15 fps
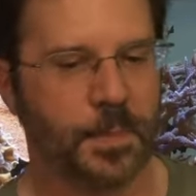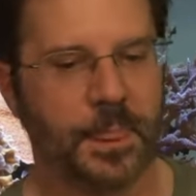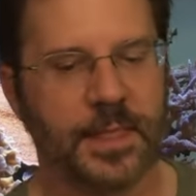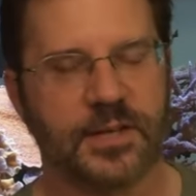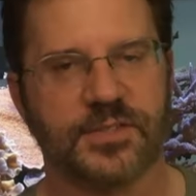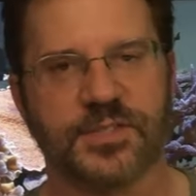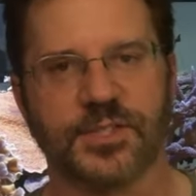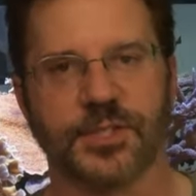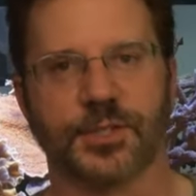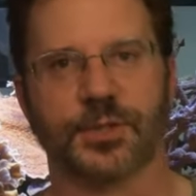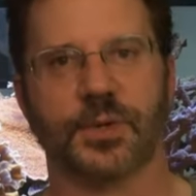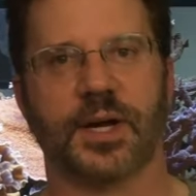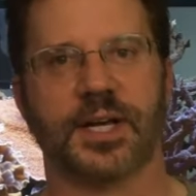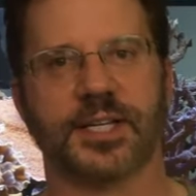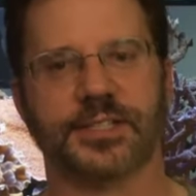So
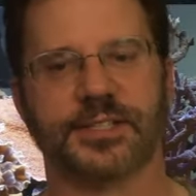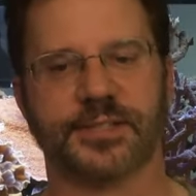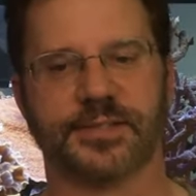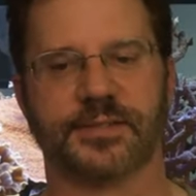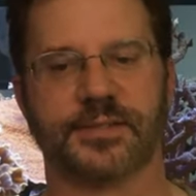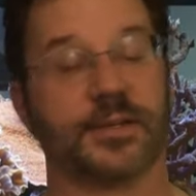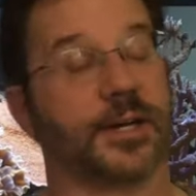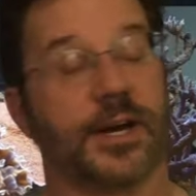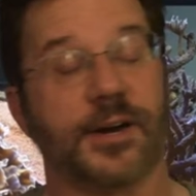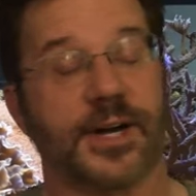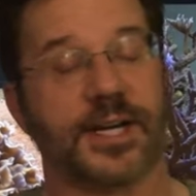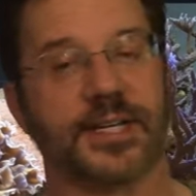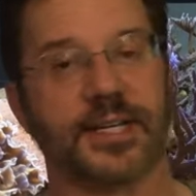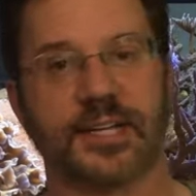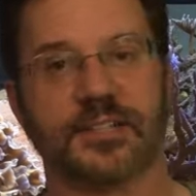I just like, all right,
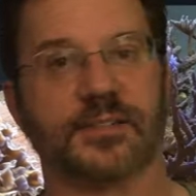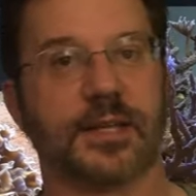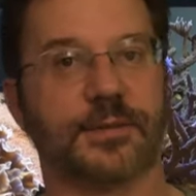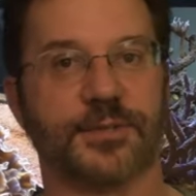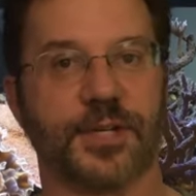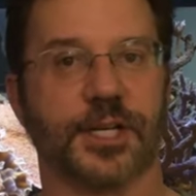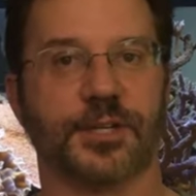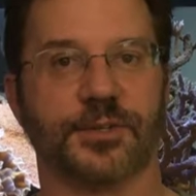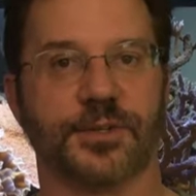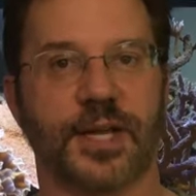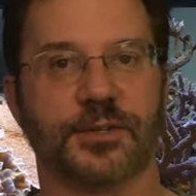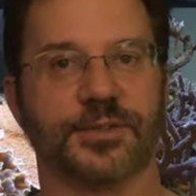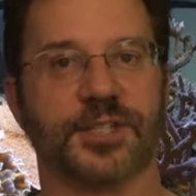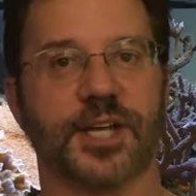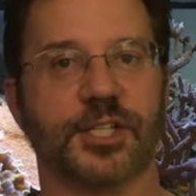and I just left it alone. I
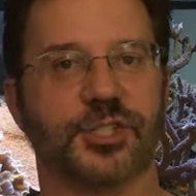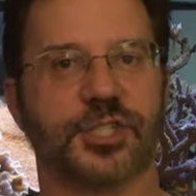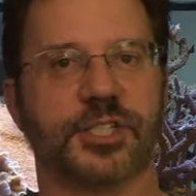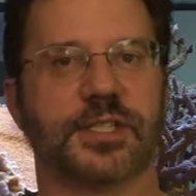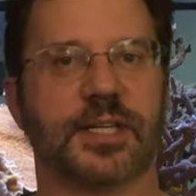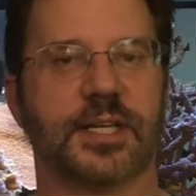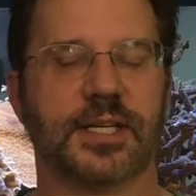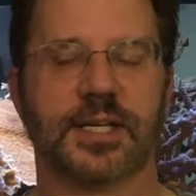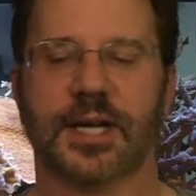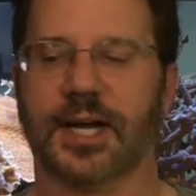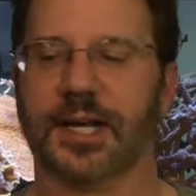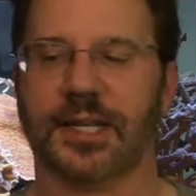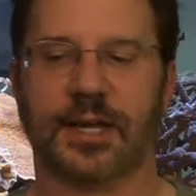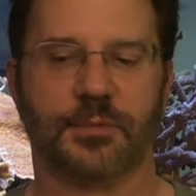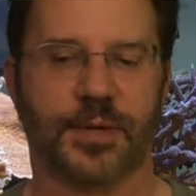don't touch it. I
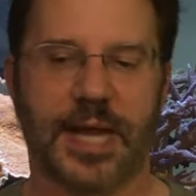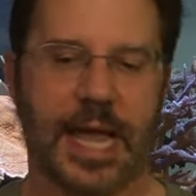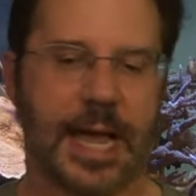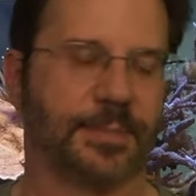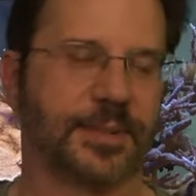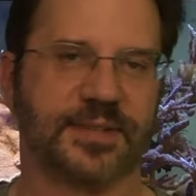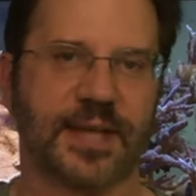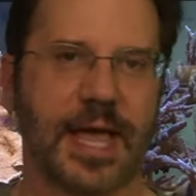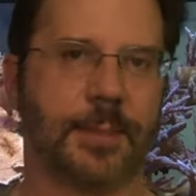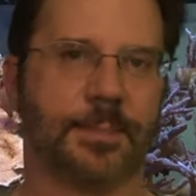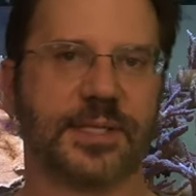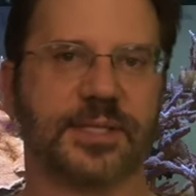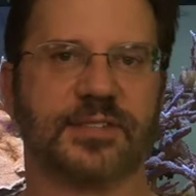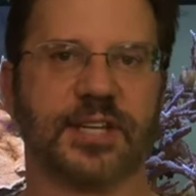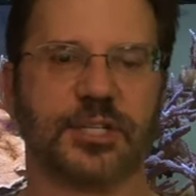let what happens
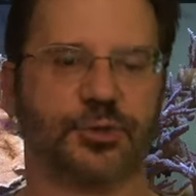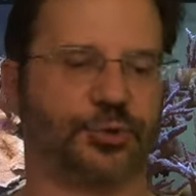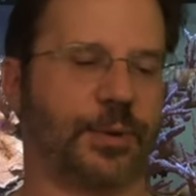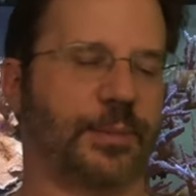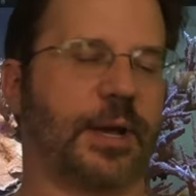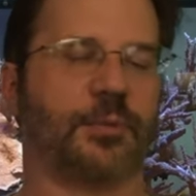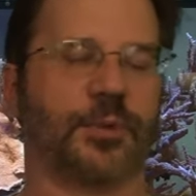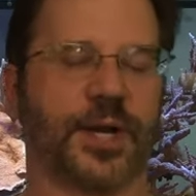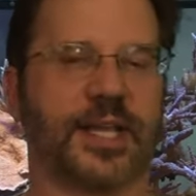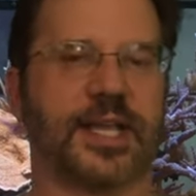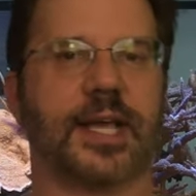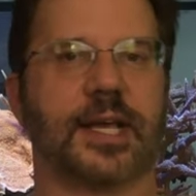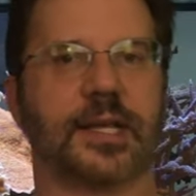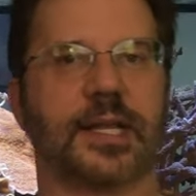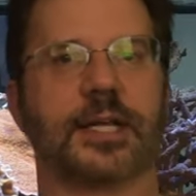happens. I trim out what I
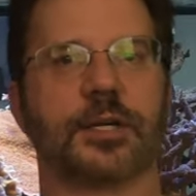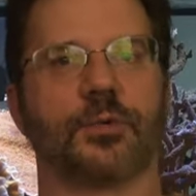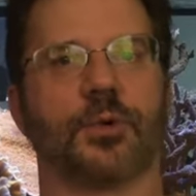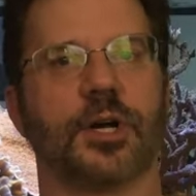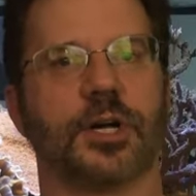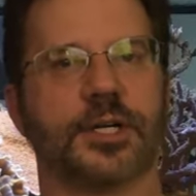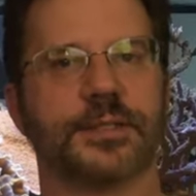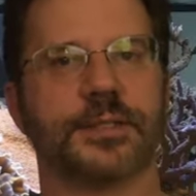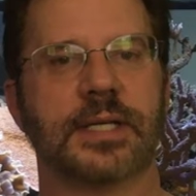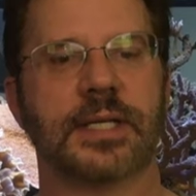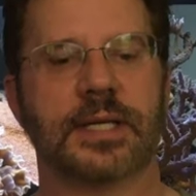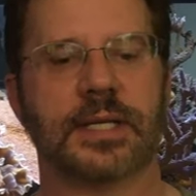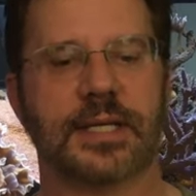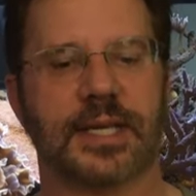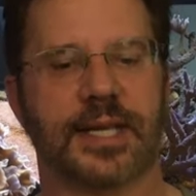can later on
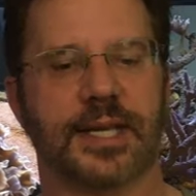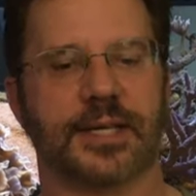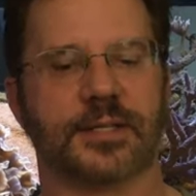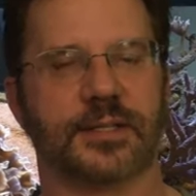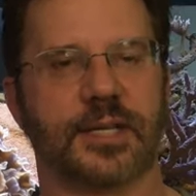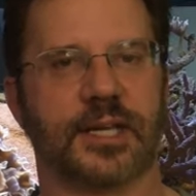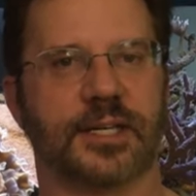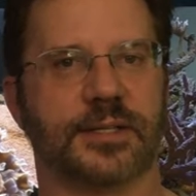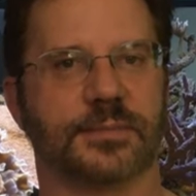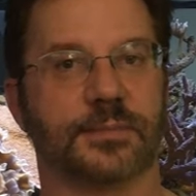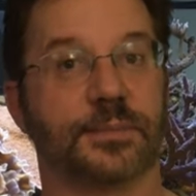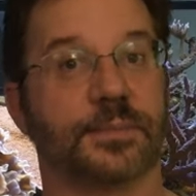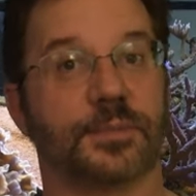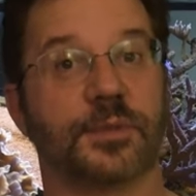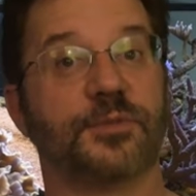and um,
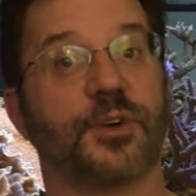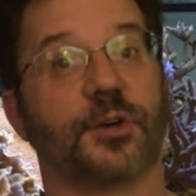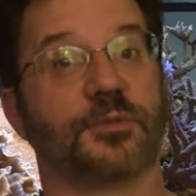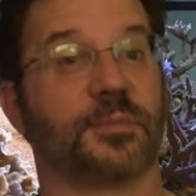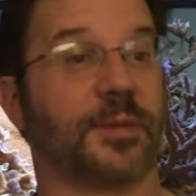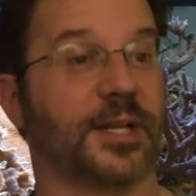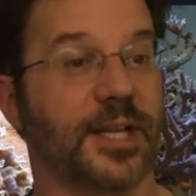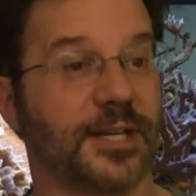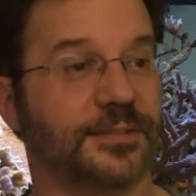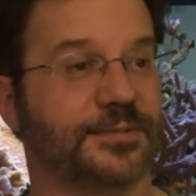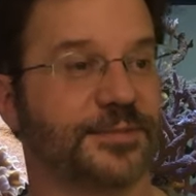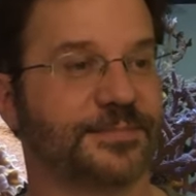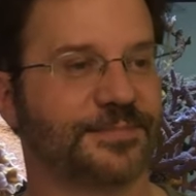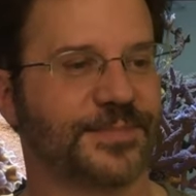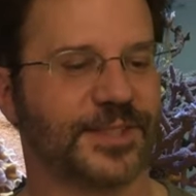move on with my life.
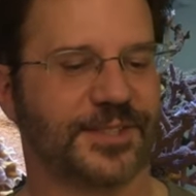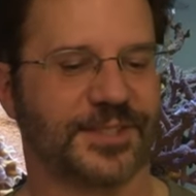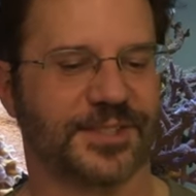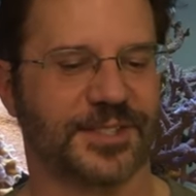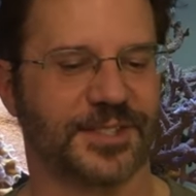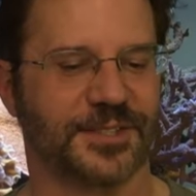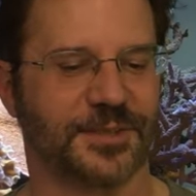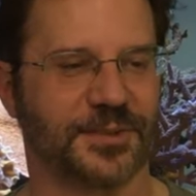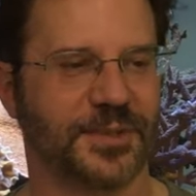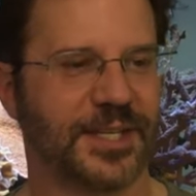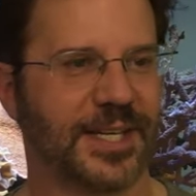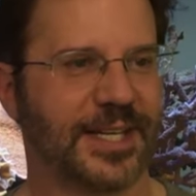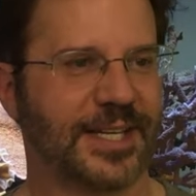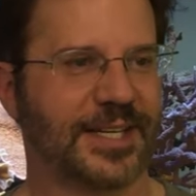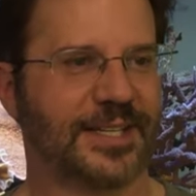So
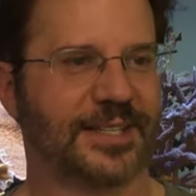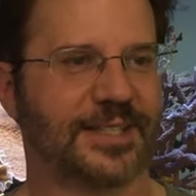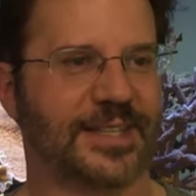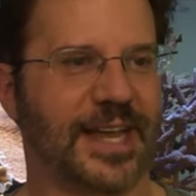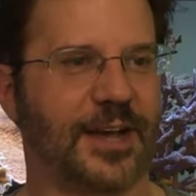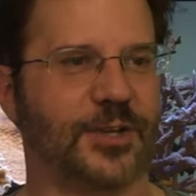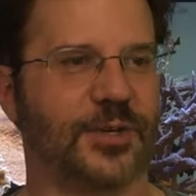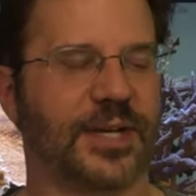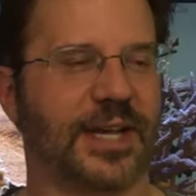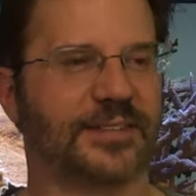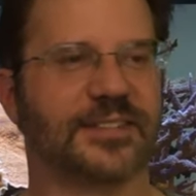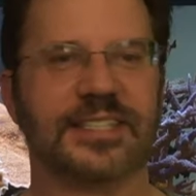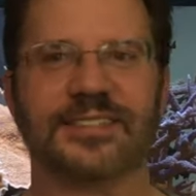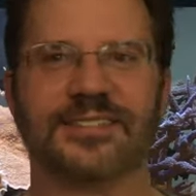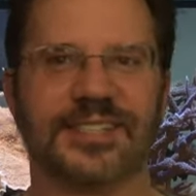now you guys
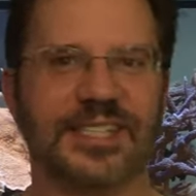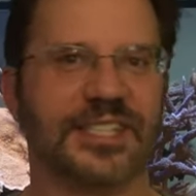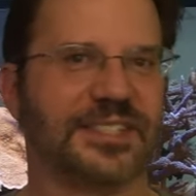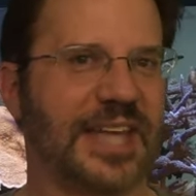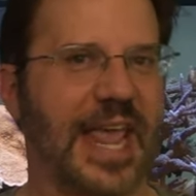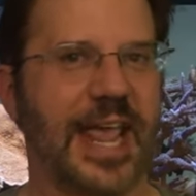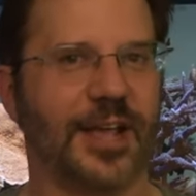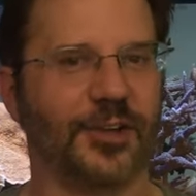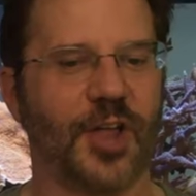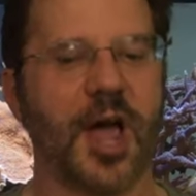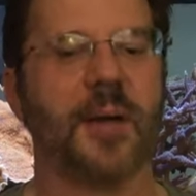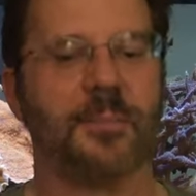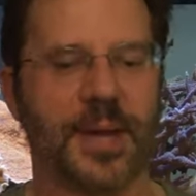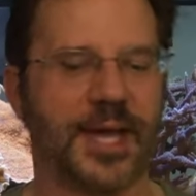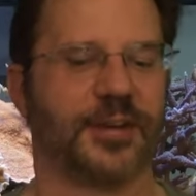can see the tank a
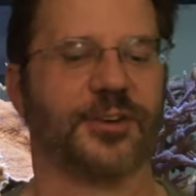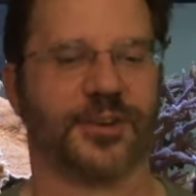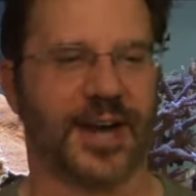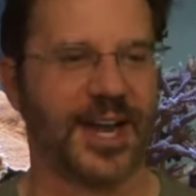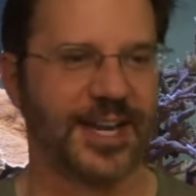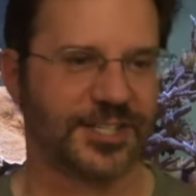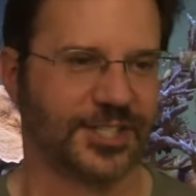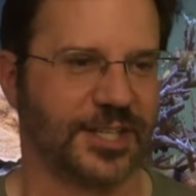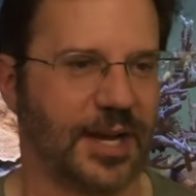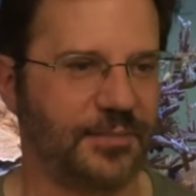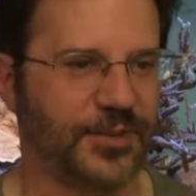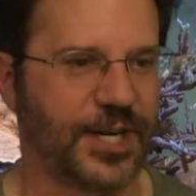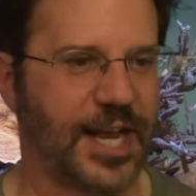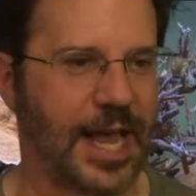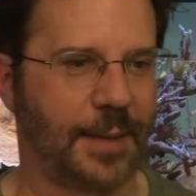lot better. I actually, I'm
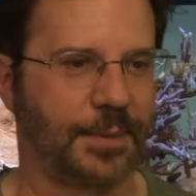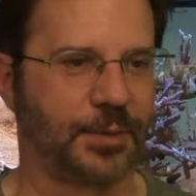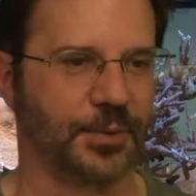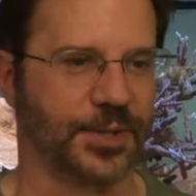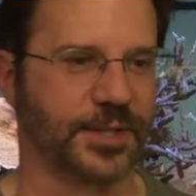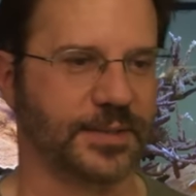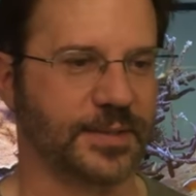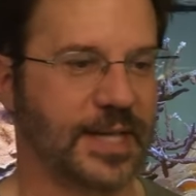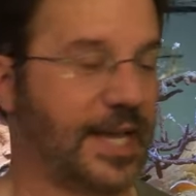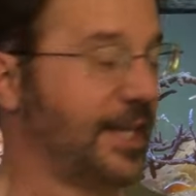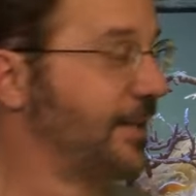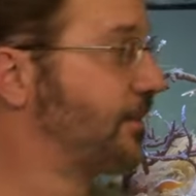very happy with it. And